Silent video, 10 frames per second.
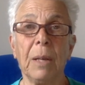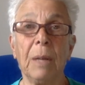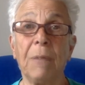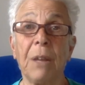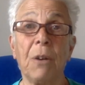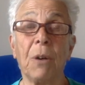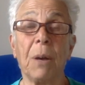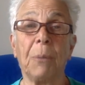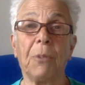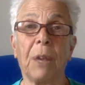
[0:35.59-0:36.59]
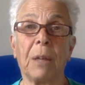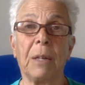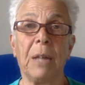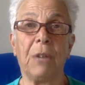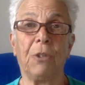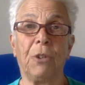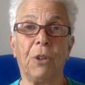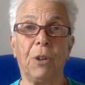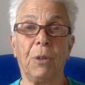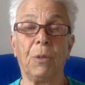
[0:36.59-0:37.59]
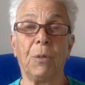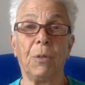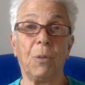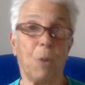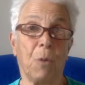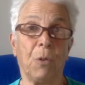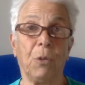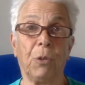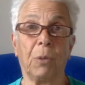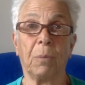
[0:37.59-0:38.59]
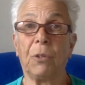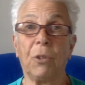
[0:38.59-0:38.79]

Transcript: If they don't come second nature to you, you won't use them.